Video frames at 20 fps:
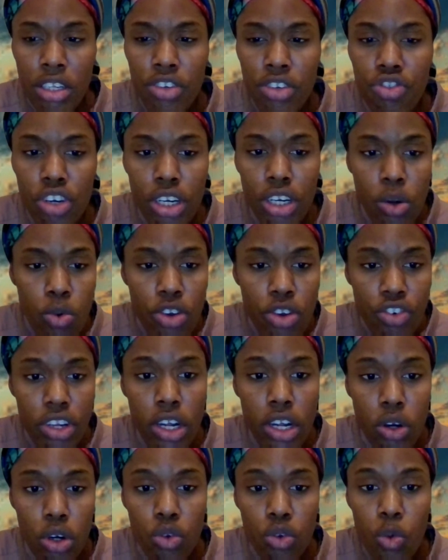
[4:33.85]
The
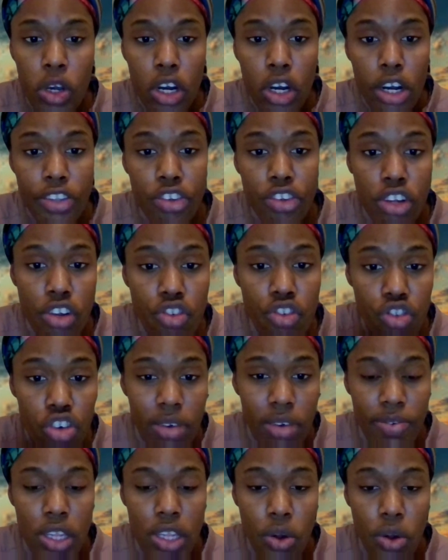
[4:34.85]
generational curse will continue to
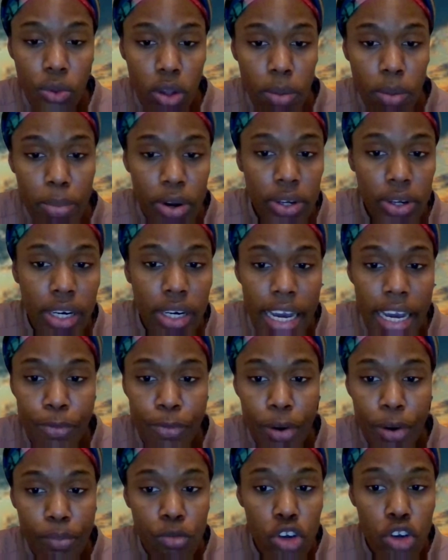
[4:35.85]
travel down the
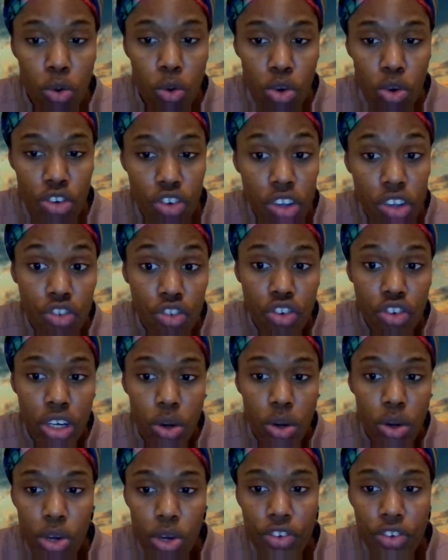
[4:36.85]
bloodline from generation to
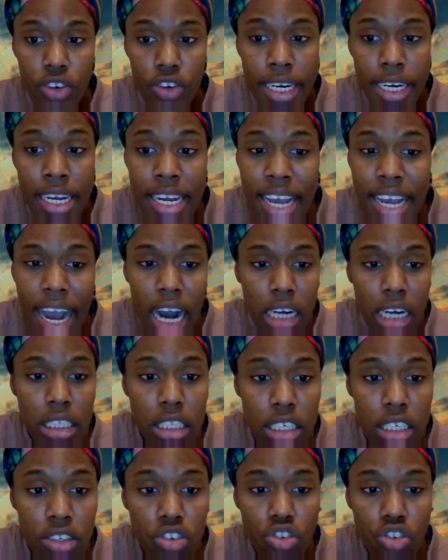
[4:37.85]
generation
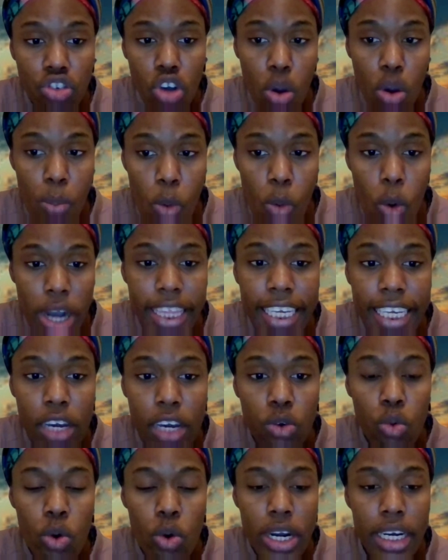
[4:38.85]
until someone
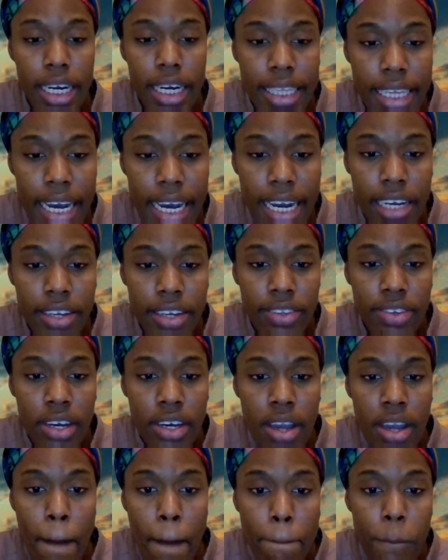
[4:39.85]
can recognize,
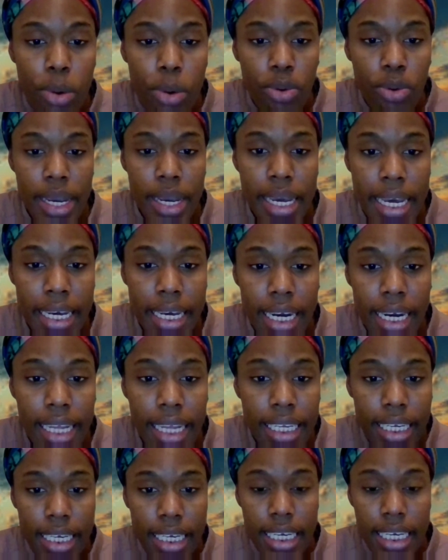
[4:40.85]
break,
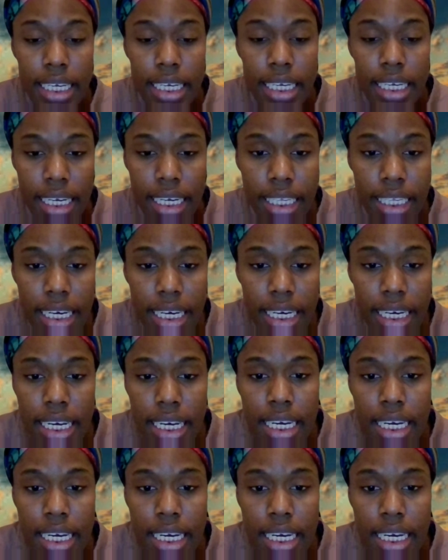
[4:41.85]
and heal it.